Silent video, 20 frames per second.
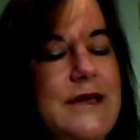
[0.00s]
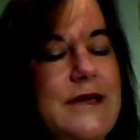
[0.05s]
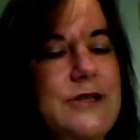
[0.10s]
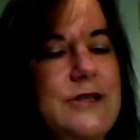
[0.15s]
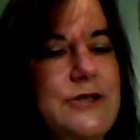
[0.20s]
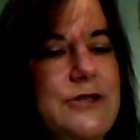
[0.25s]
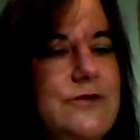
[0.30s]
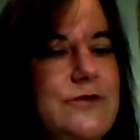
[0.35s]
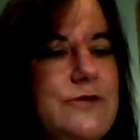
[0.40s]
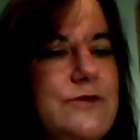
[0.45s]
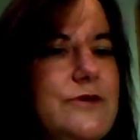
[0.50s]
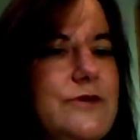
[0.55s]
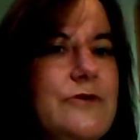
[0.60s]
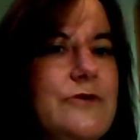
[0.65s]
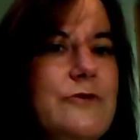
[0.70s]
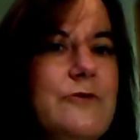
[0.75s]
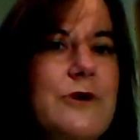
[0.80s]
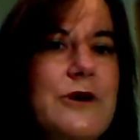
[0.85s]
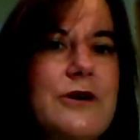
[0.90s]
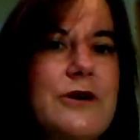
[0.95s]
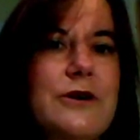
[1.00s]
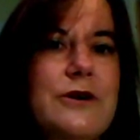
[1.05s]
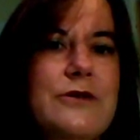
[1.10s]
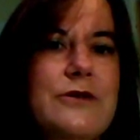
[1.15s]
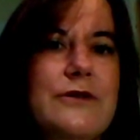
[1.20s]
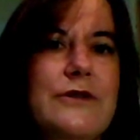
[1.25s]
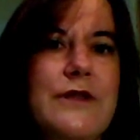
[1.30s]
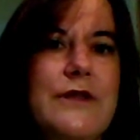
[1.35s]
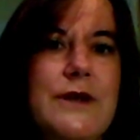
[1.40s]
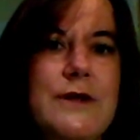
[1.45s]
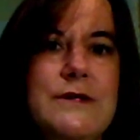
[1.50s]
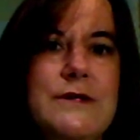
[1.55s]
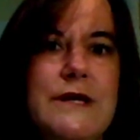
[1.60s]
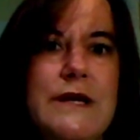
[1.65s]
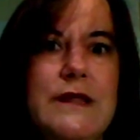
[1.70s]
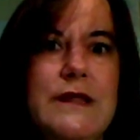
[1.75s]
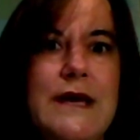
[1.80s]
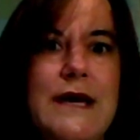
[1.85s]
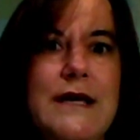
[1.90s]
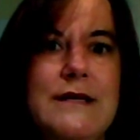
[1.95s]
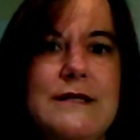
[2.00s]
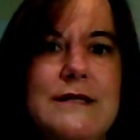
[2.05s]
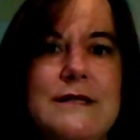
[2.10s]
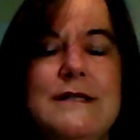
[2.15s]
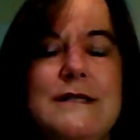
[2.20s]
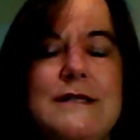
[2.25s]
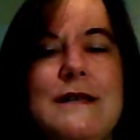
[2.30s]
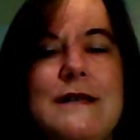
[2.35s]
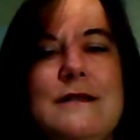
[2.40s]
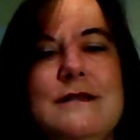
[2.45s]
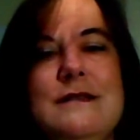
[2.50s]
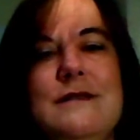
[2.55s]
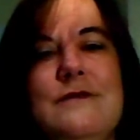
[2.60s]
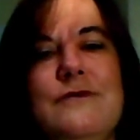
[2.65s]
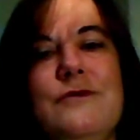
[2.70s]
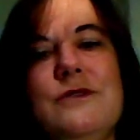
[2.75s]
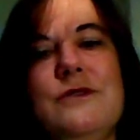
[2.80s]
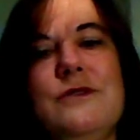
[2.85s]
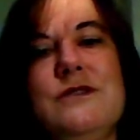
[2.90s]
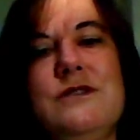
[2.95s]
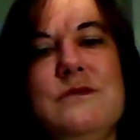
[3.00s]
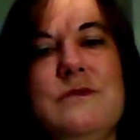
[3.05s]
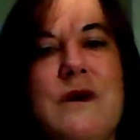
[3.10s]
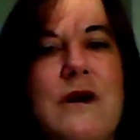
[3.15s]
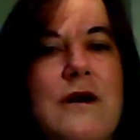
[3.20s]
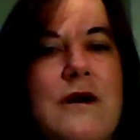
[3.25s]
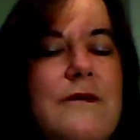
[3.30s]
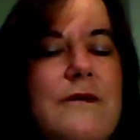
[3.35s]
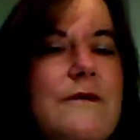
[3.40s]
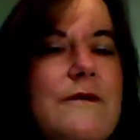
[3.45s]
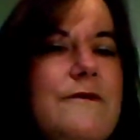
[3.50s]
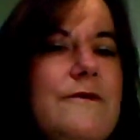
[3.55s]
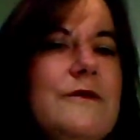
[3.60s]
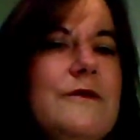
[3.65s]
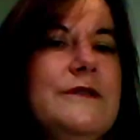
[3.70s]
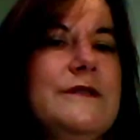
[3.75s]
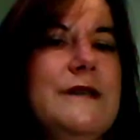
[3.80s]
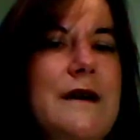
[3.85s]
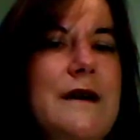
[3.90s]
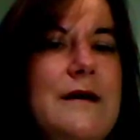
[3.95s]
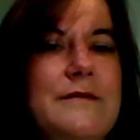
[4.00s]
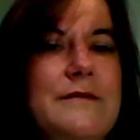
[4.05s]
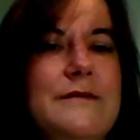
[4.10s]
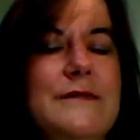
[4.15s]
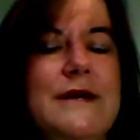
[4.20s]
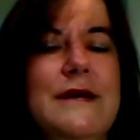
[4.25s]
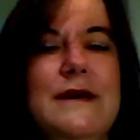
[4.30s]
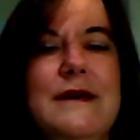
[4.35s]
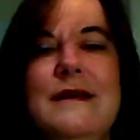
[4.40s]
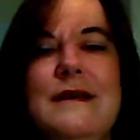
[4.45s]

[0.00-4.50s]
issues or work or things like that. It doesn't tell us if we're smart or if we're dumb.